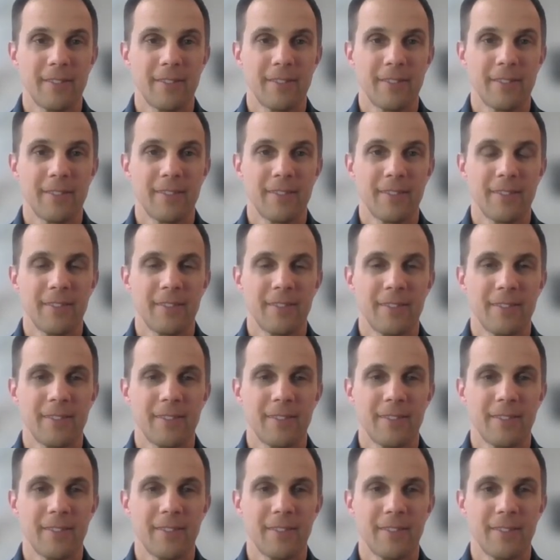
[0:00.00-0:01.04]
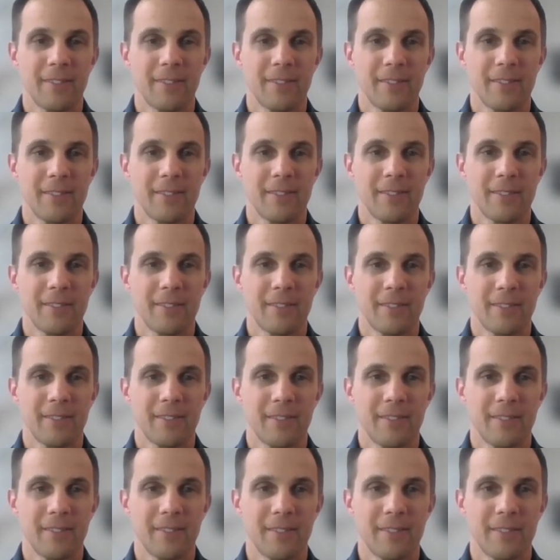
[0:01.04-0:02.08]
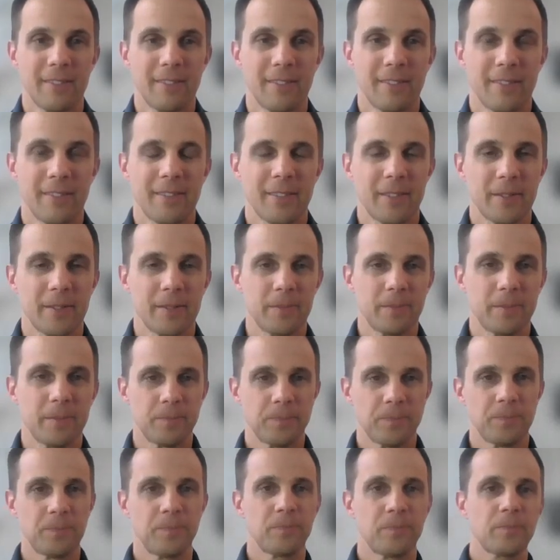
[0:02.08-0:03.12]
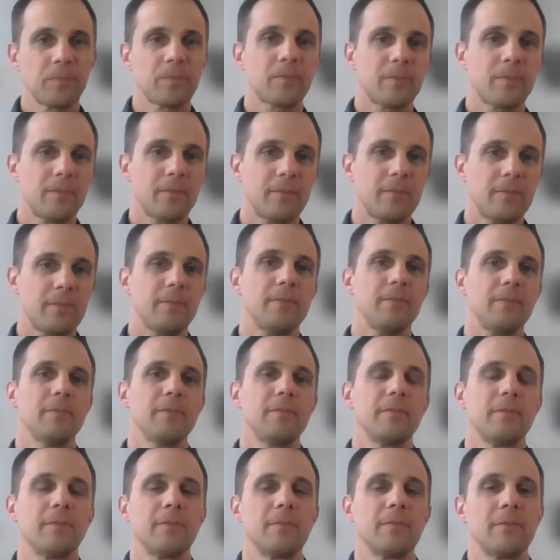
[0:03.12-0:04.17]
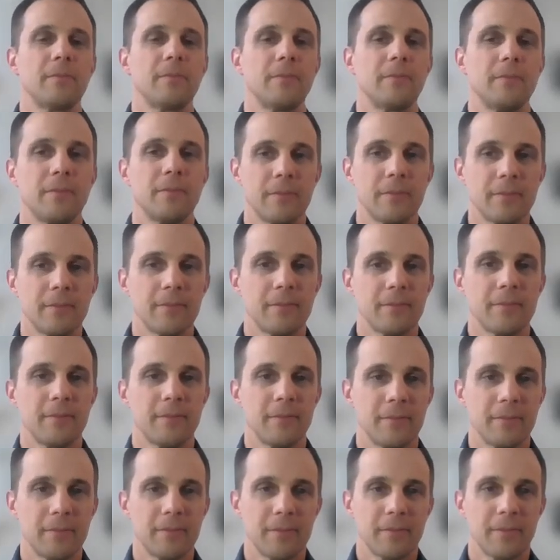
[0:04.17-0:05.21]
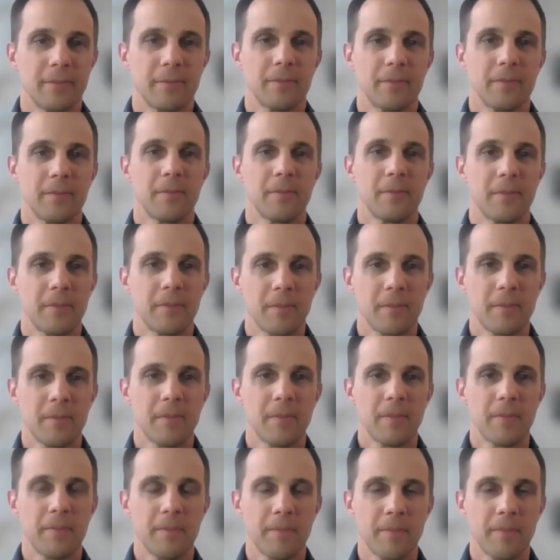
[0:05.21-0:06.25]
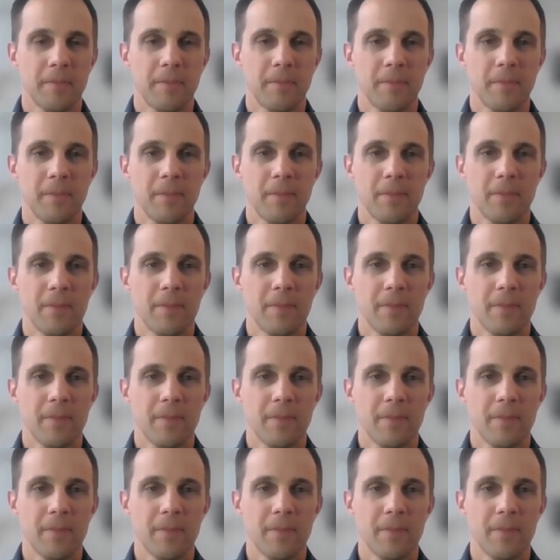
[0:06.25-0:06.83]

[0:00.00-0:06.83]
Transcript: This person isn't speaking.